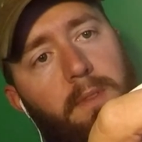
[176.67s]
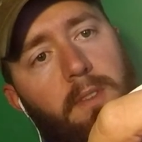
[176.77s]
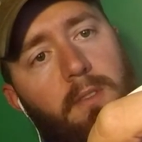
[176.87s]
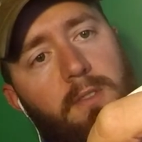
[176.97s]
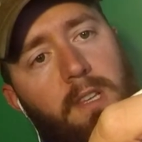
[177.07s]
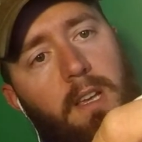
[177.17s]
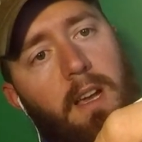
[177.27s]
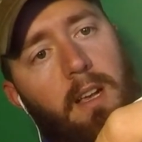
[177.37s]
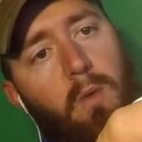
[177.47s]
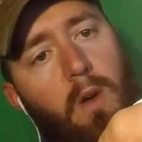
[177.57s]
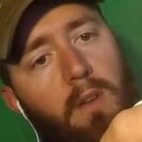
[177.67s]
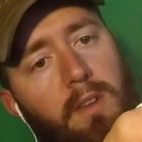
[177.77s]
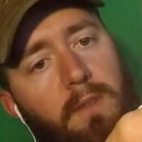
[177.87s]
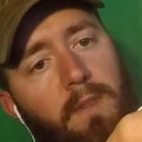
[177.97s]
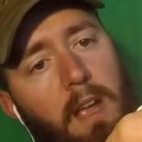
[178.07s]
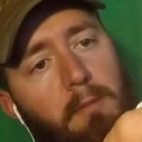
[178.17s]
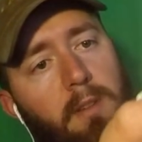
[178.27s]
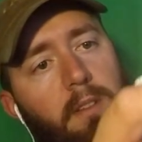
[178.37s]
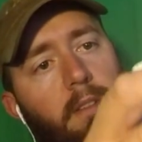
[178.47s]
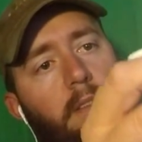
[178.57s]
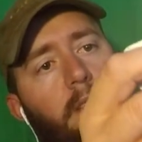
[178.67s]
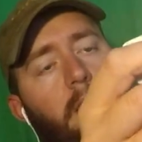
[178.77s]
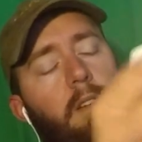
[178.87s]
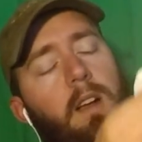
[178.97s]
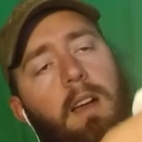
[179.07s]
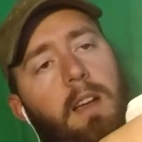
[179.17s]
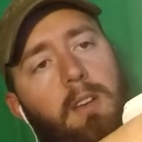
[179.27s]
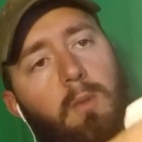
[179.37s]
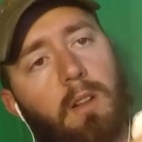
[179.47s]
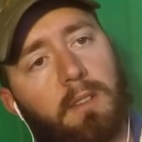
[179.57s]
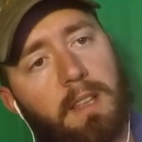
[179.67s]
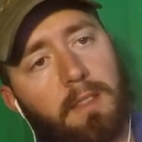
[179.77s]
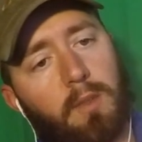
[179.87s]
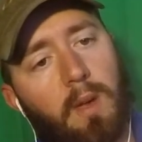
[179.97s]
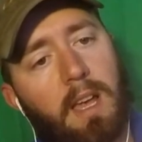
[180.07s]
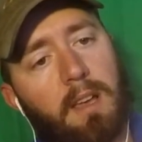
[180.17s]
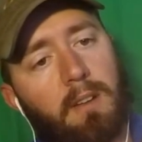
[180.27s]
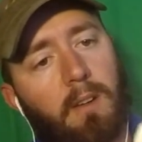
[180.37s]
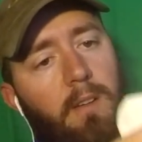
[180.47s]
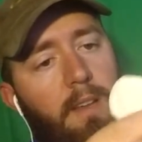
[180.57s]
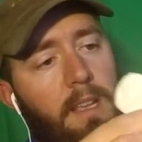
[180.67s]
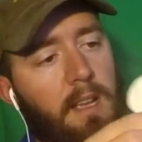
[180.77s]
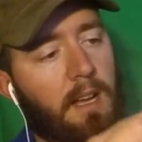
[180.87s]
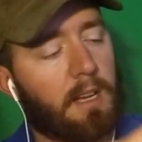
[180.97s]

using a high quality fabric or a high quality thread on a high